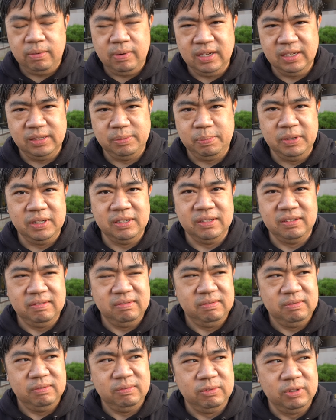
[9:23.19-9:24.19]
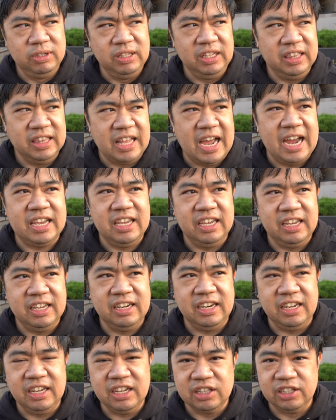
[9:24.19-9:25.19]
has been really lacking
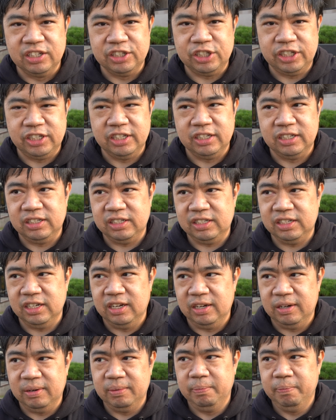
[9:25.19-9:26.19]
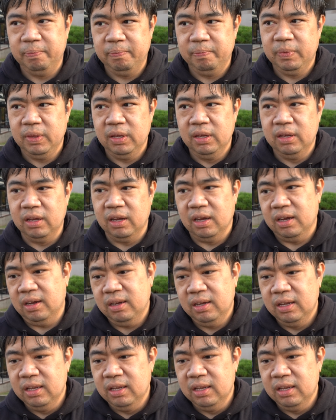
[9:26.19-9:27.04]
in English here, so yeah.